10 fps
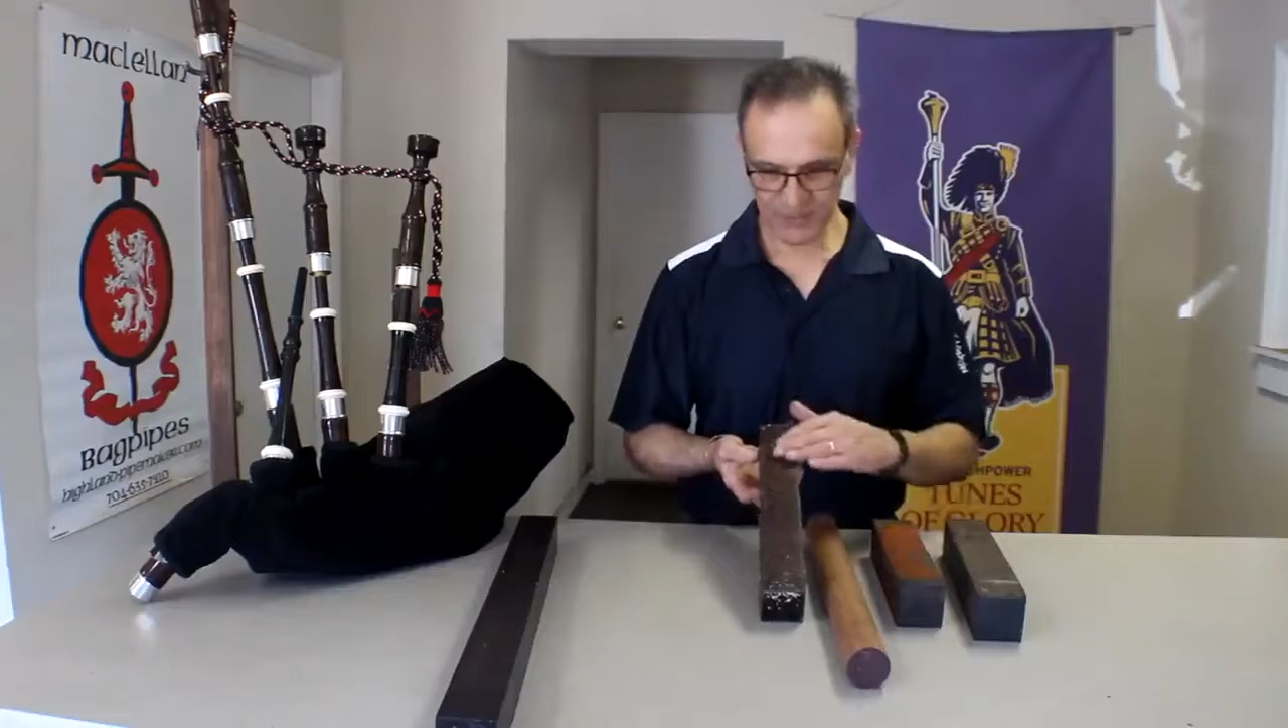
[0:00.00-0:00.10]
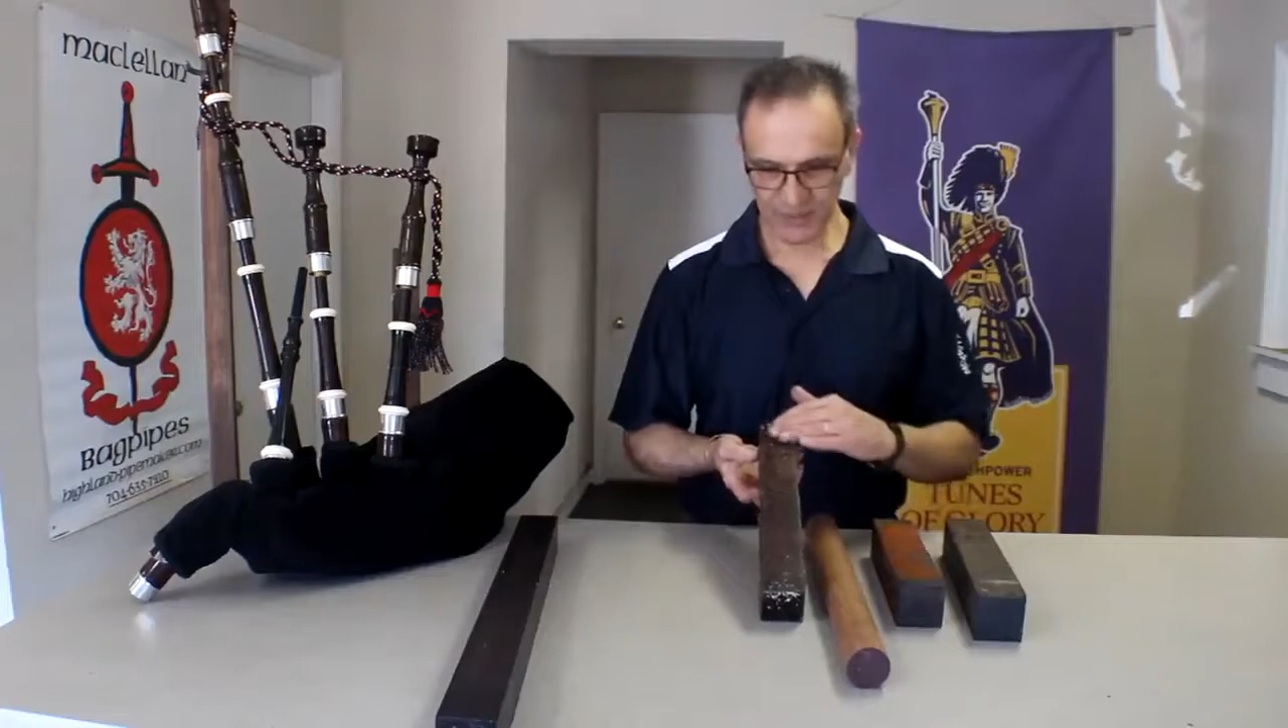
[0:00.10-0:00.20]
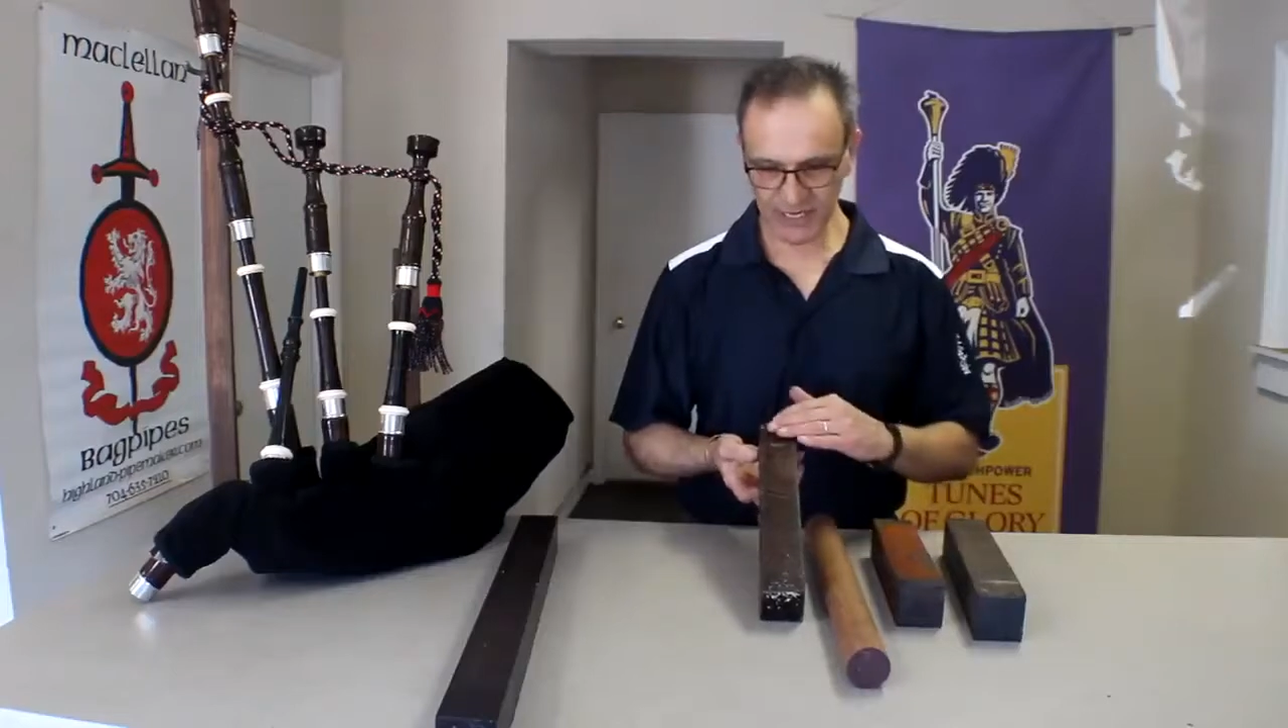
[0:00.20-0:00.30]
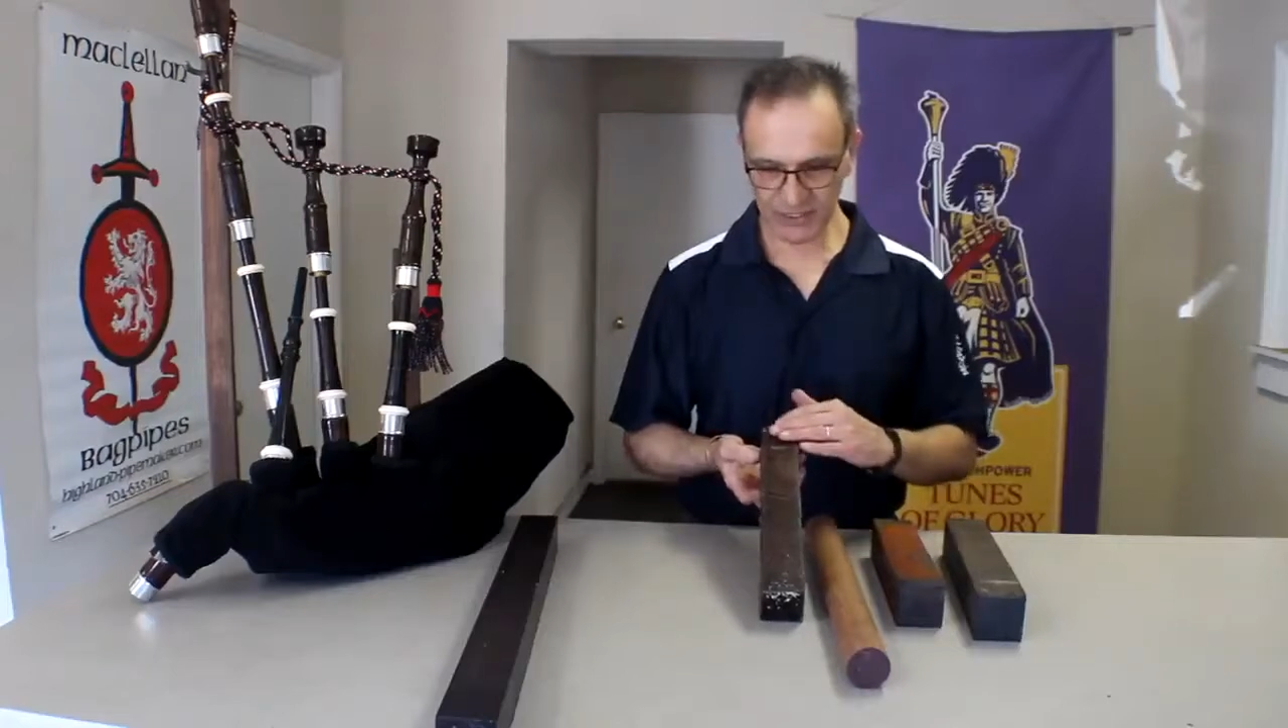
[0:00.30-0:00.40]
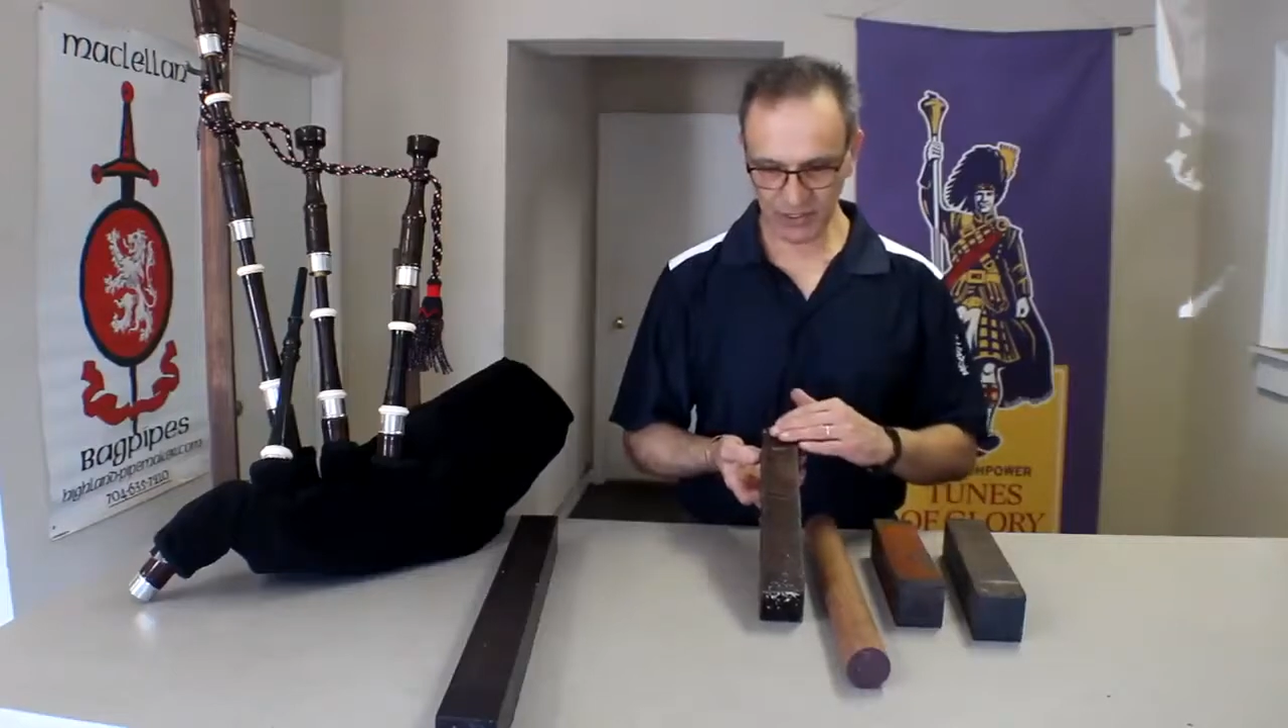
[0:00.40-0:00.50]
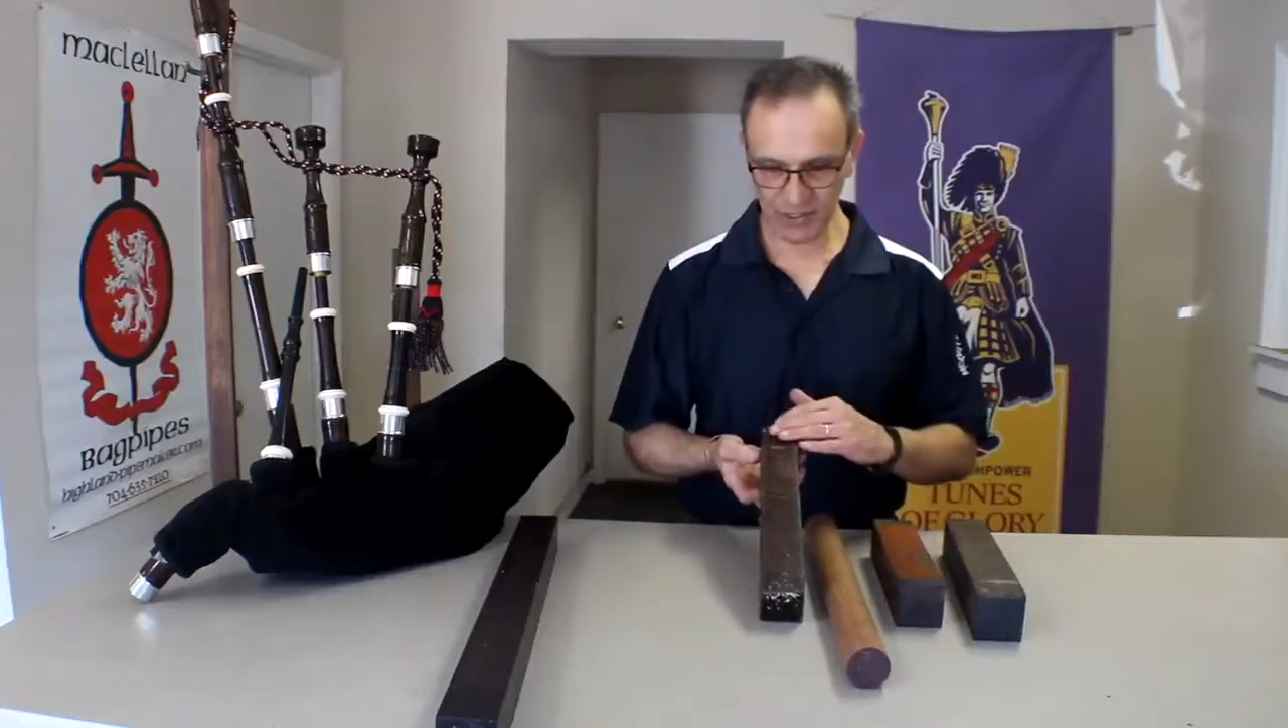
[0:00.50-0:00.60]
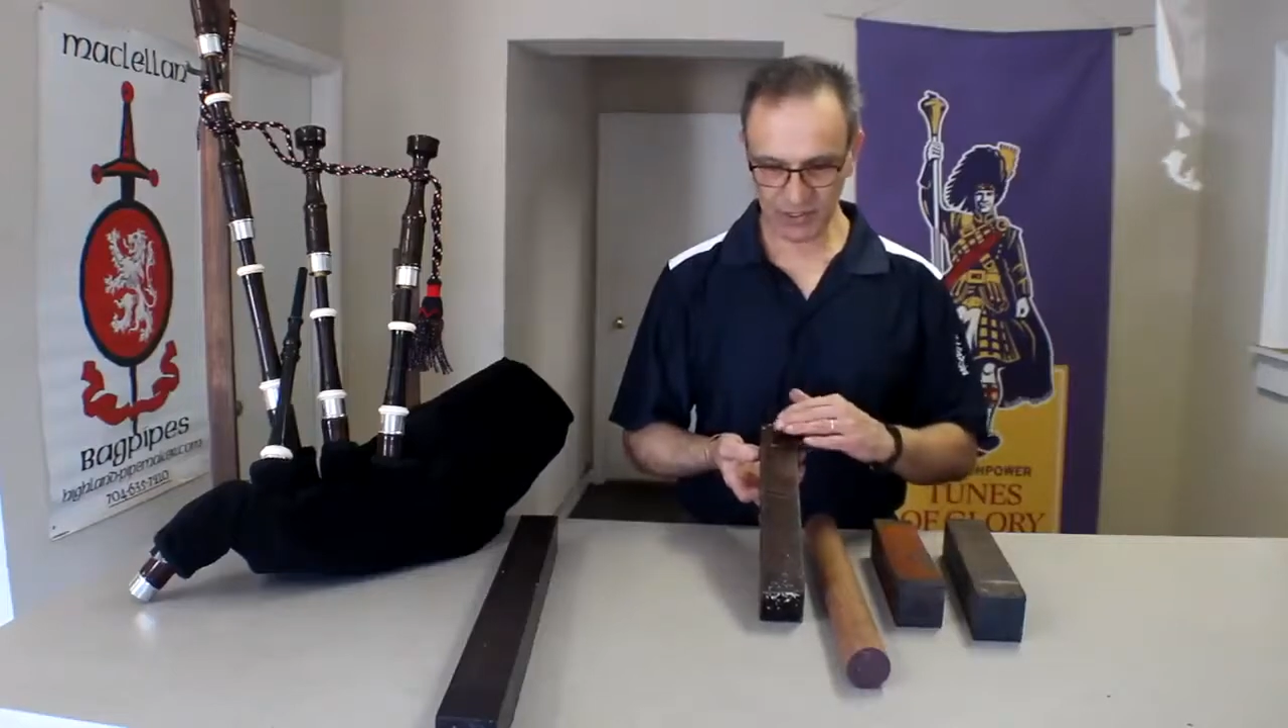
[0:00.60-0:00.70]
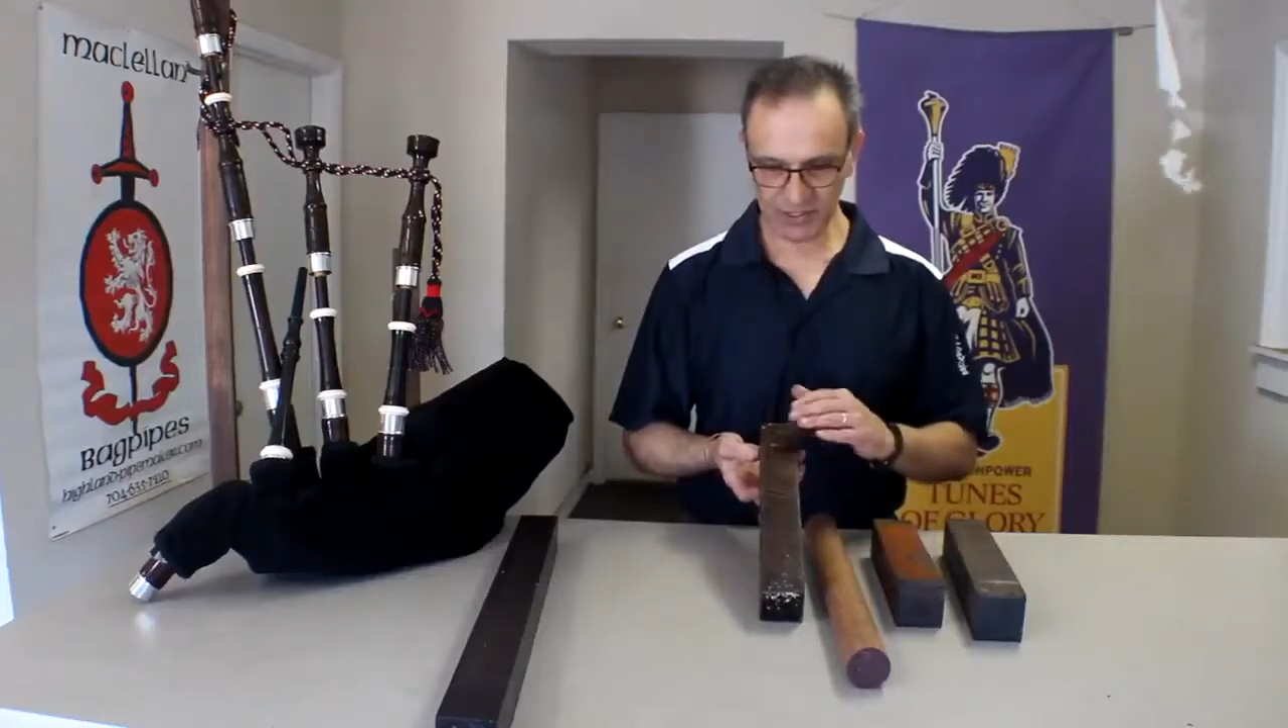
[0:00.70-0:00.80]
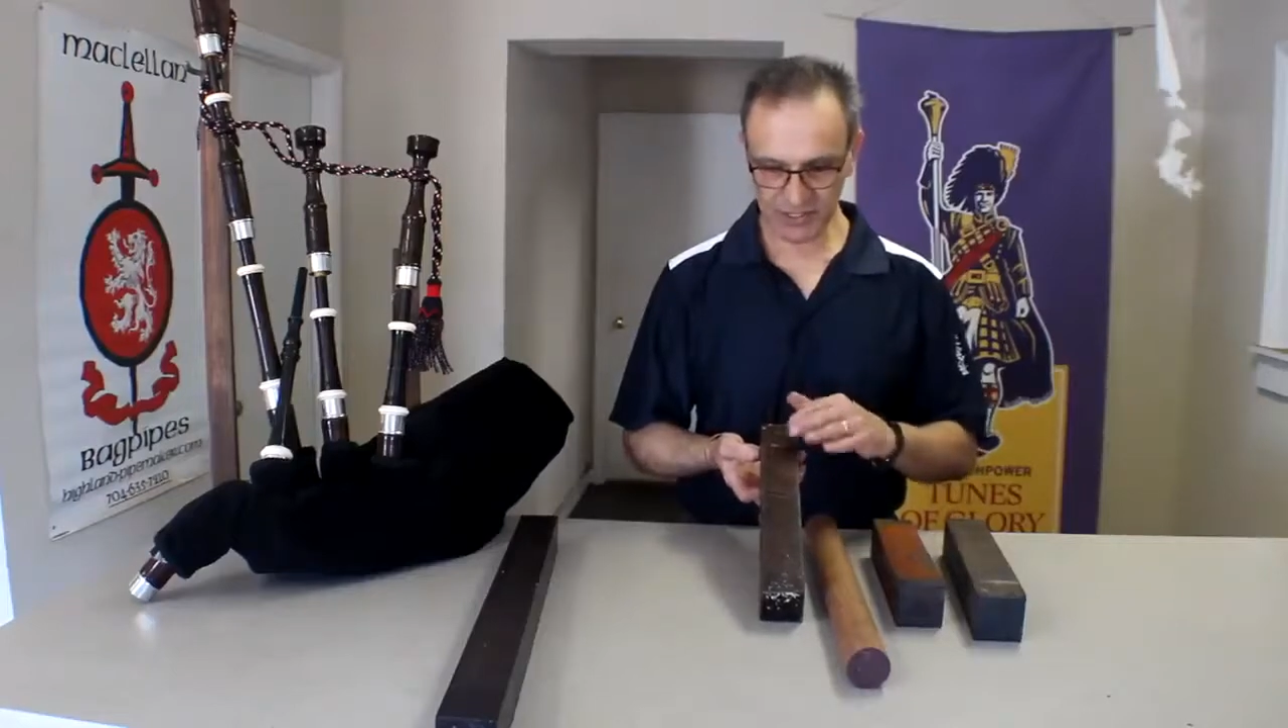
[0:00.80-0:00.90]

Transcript: special orders.